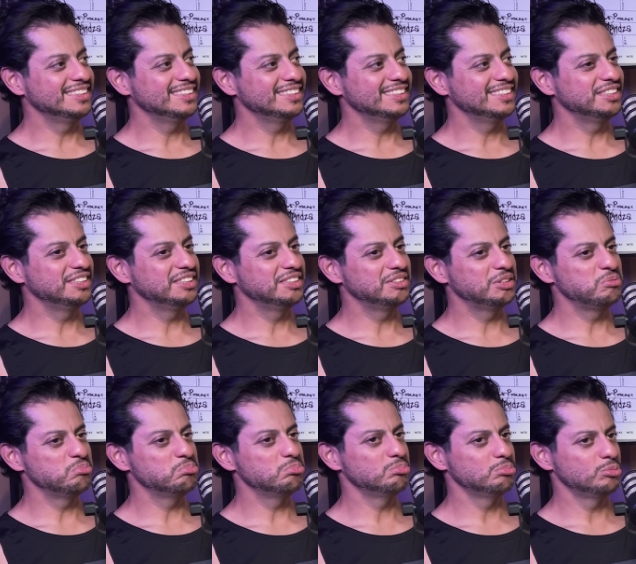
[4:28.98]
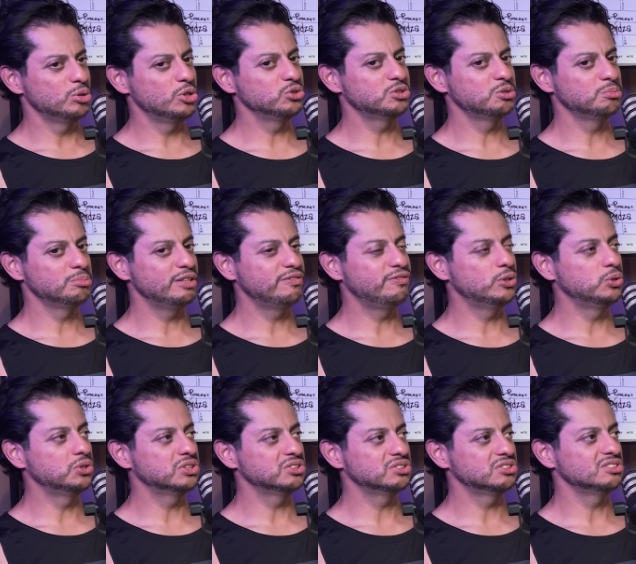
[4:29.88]
Most of my
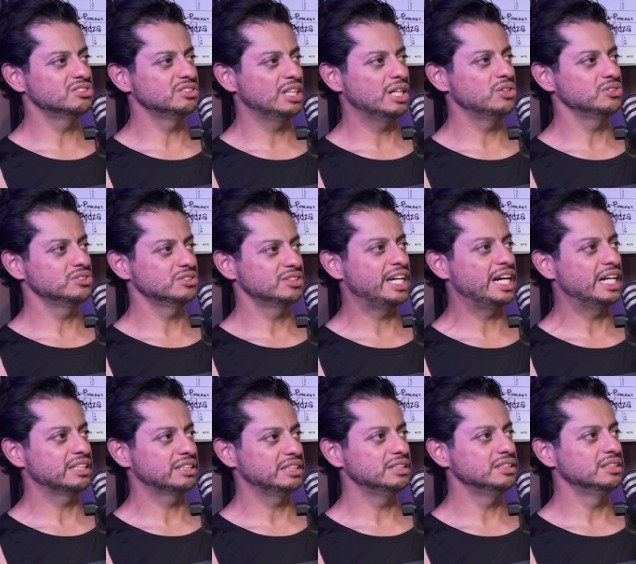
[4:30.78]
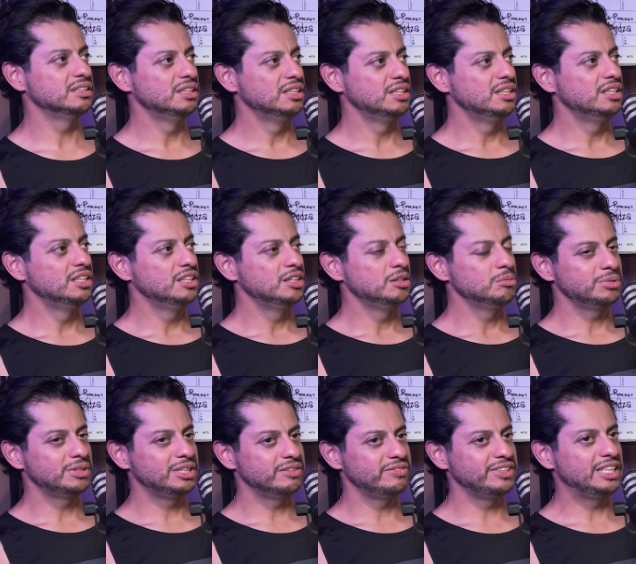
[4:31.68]
focus is now just acting,
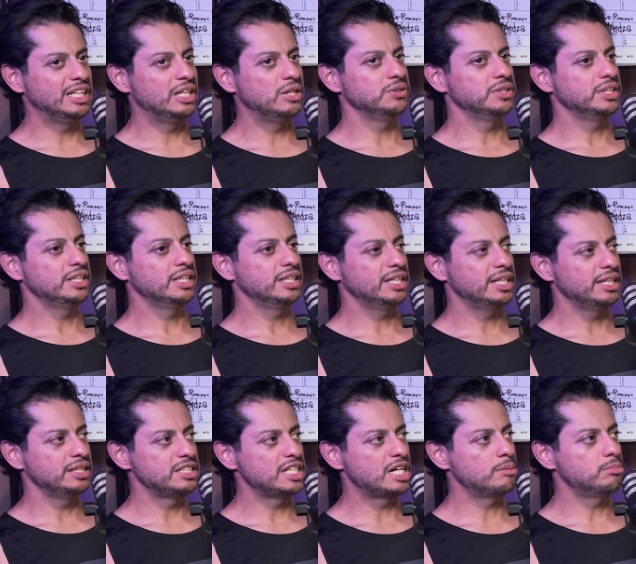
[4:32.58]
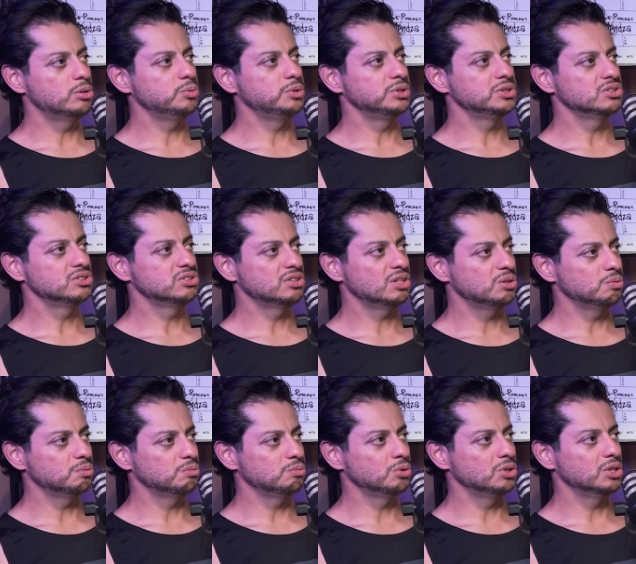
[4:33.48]
but every now and then I dabble with the
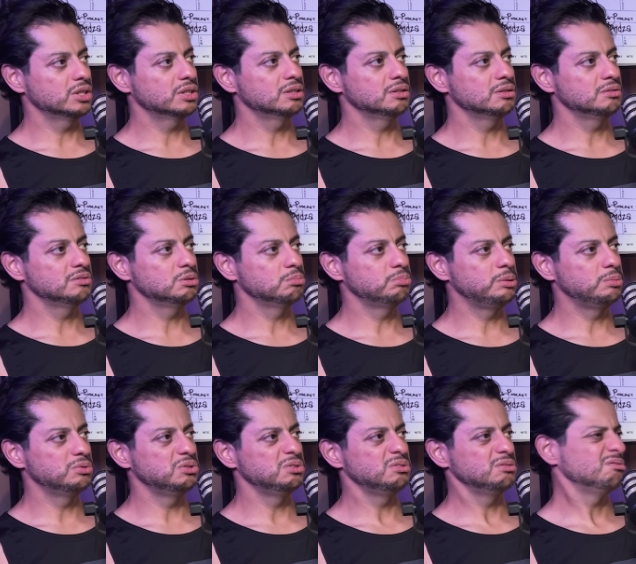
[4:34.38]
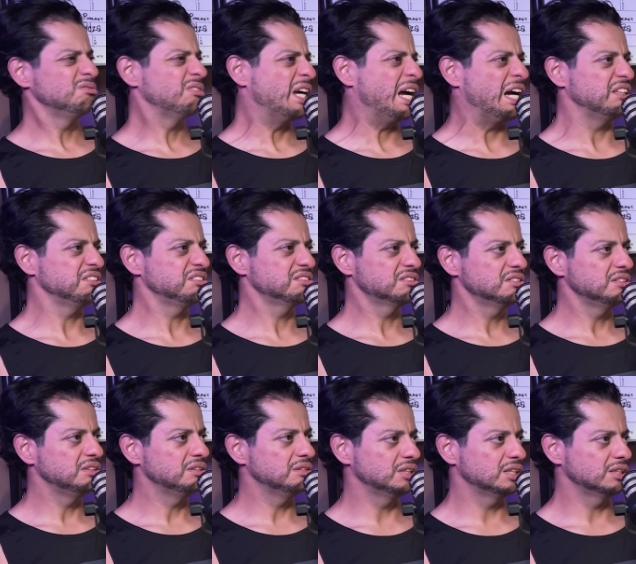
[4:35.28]
stunt work. Some people ask,
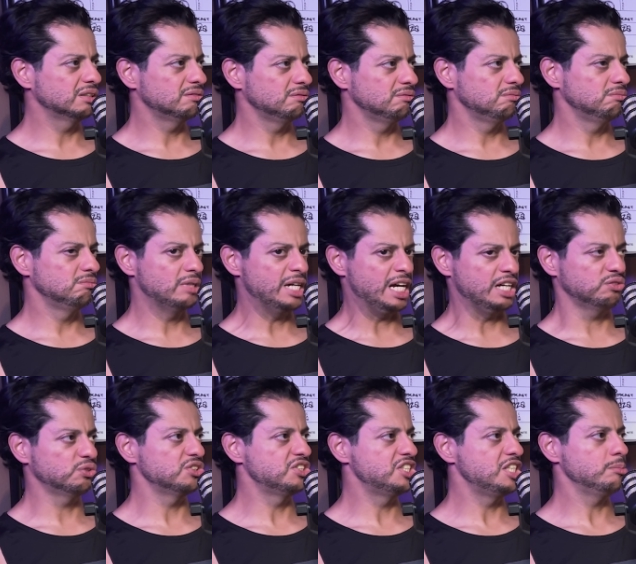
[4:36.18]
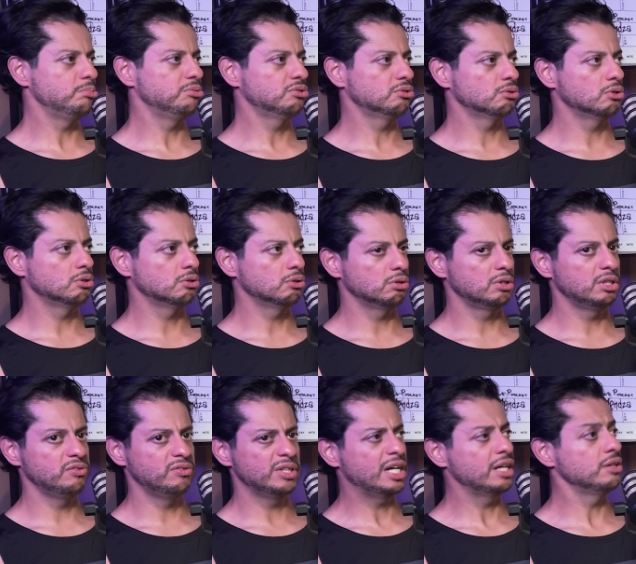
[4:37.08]
ask for tips, or
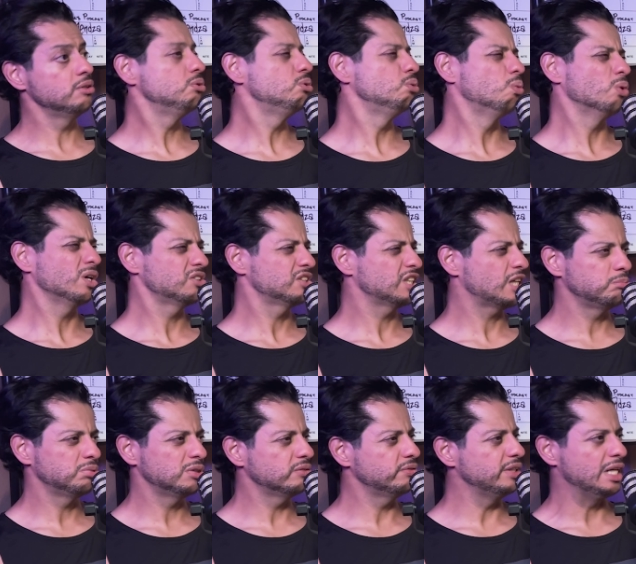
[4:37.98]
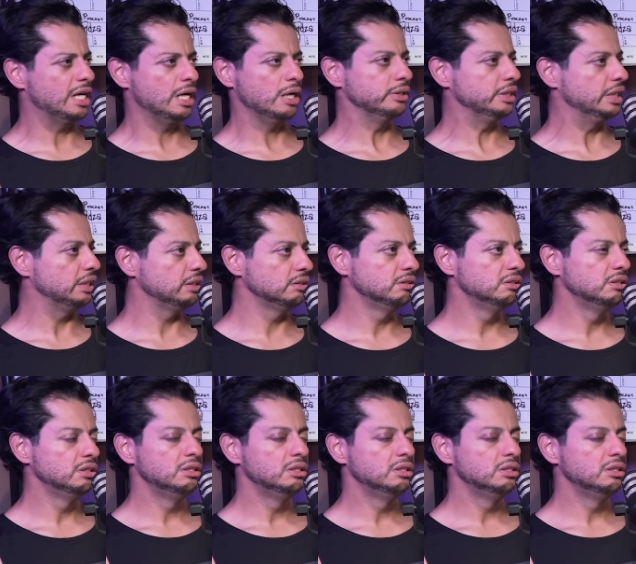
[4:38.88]
even I do workshops every now and then,